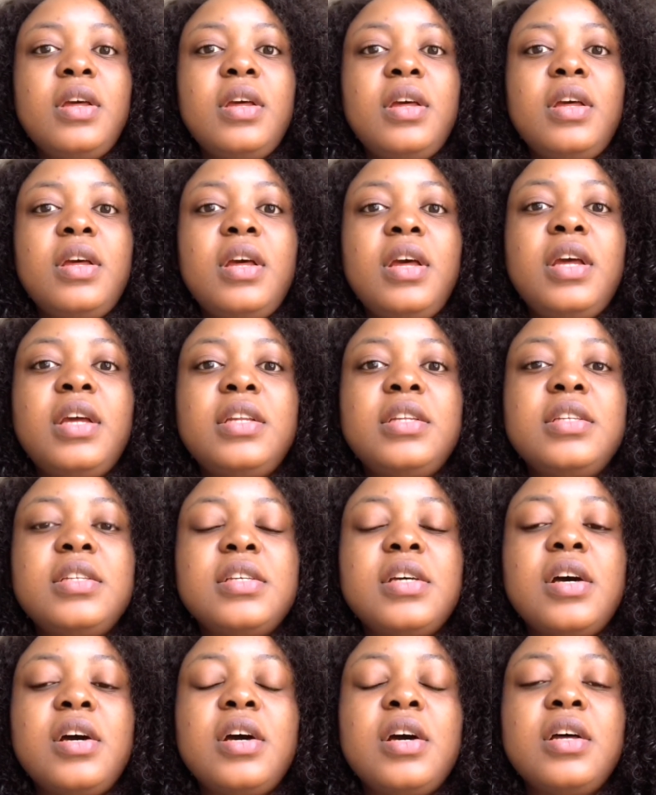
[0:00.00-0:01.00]
And
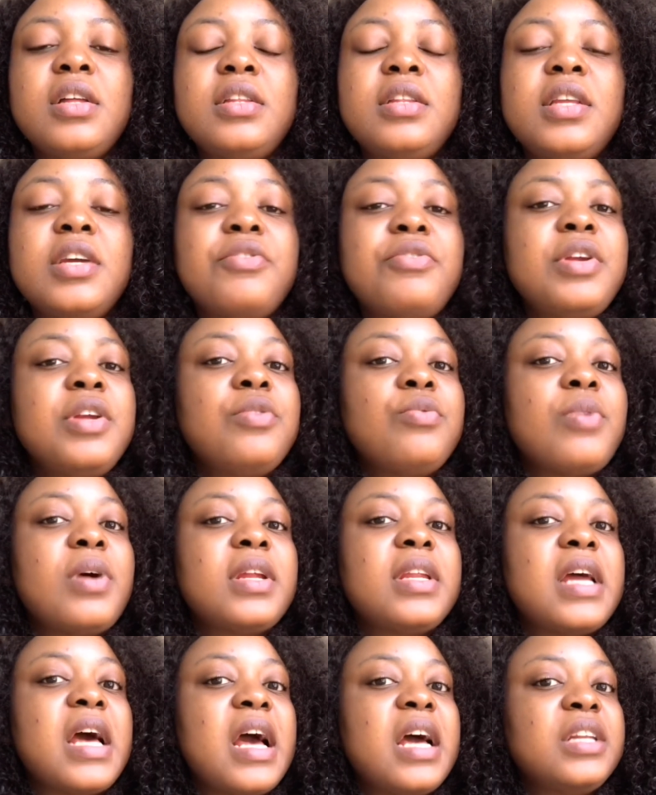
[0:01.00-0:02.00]
the green one
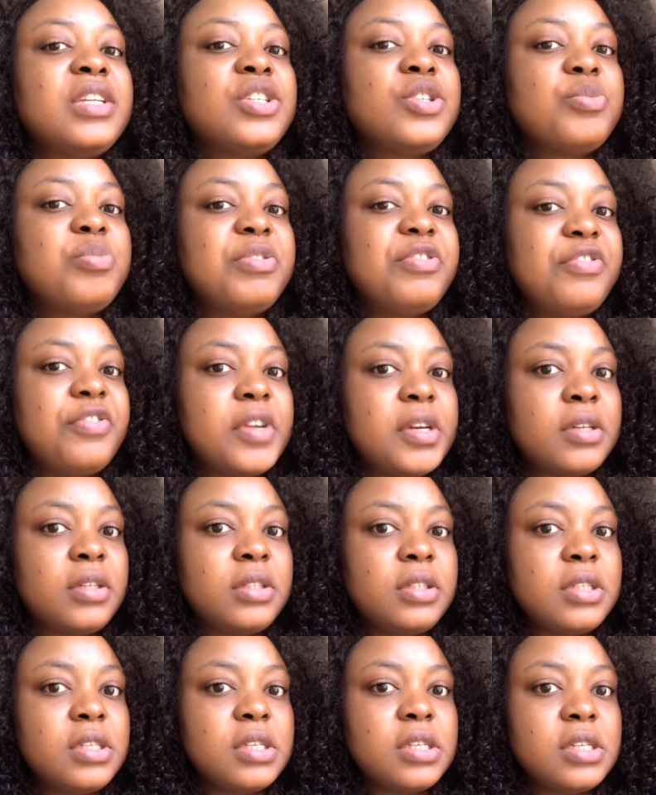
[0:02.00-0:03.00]
had to be
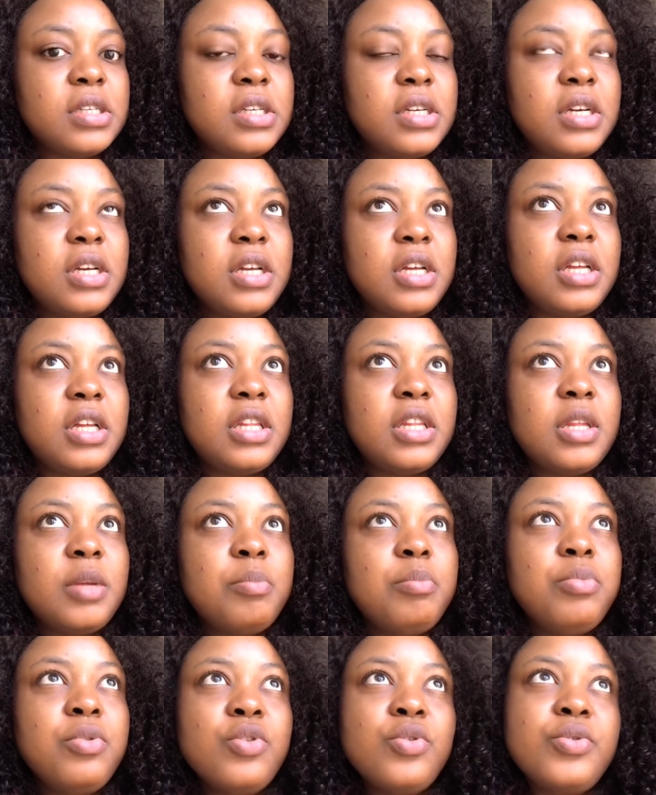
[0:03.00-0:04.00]
filled. The
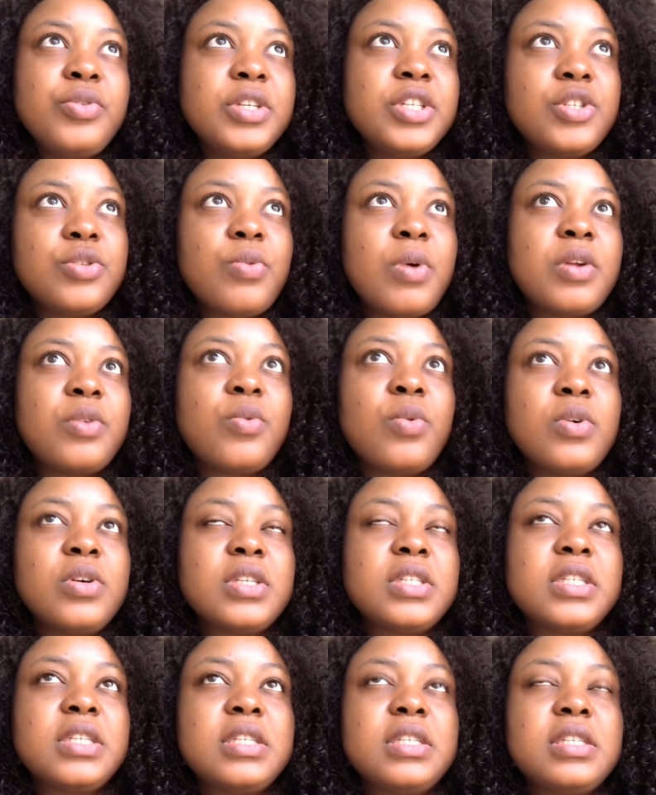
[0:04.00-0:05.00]
bluish one
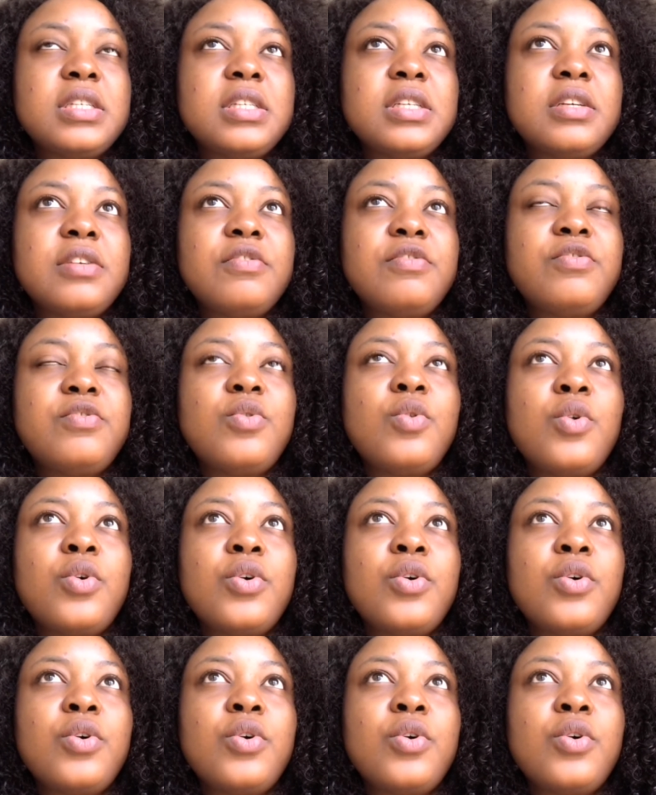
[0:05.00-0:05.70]
was for